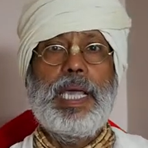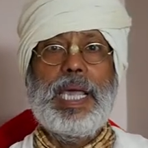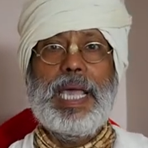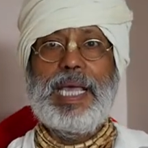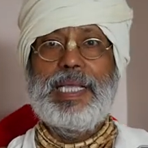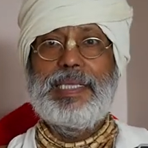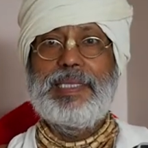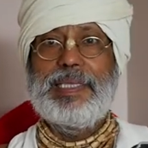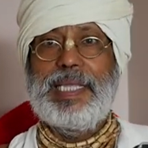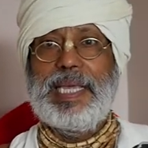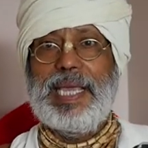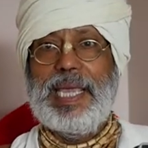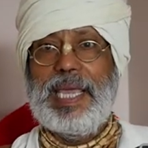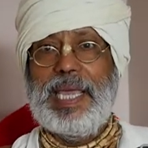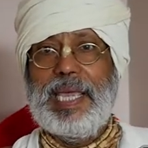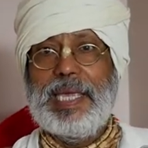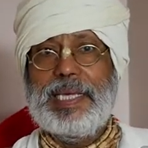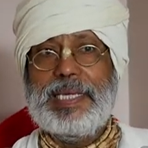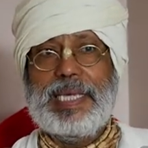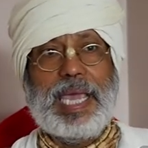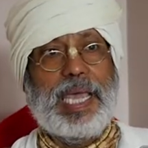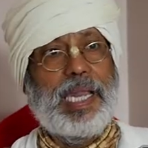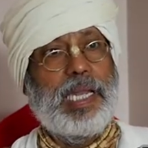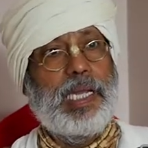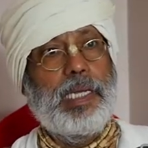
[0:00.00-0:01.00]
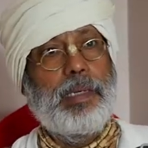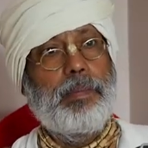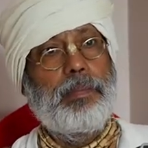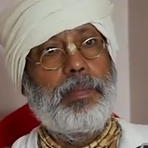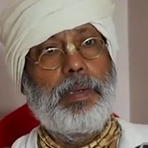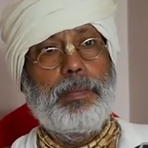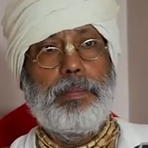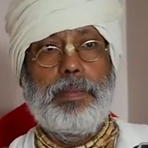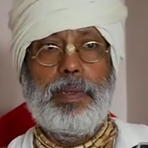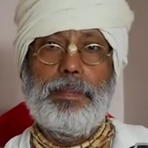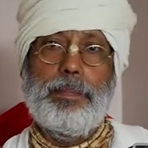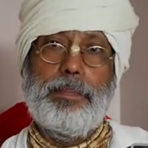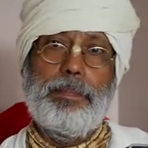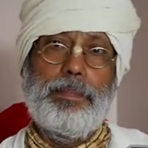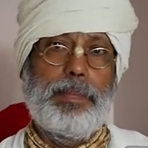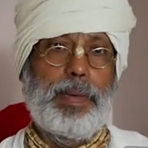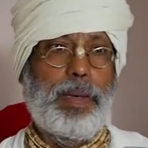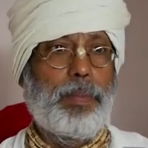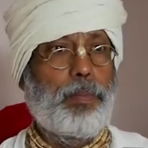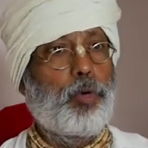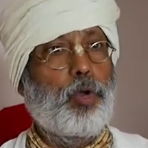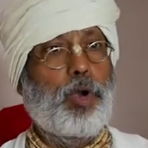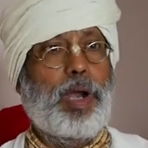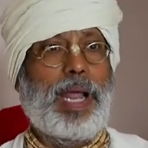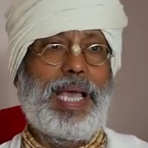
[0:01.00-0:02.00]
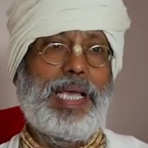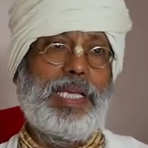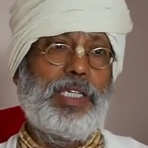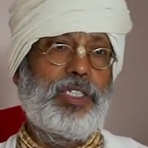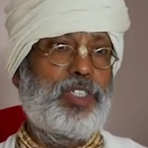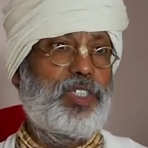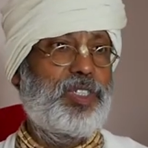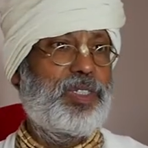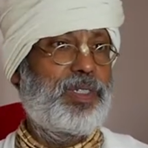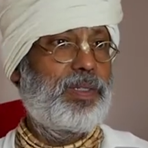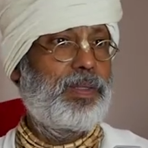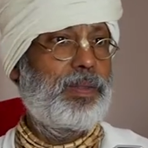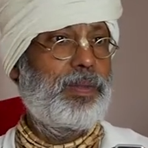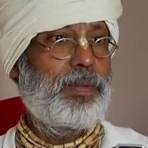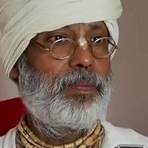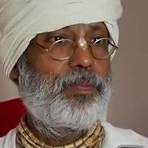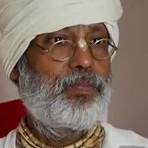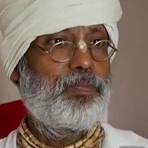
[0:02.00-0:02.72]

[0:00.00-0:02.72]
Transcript: and they can memorize.